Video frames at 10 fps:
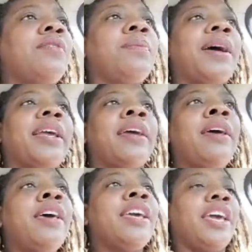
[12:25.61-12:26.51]
everybody,
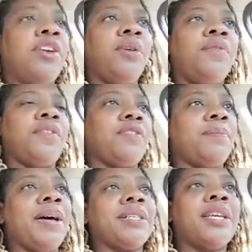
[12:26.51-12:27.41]
can you do
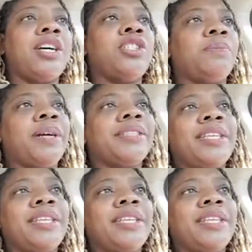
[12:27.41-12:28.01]
$50, $100?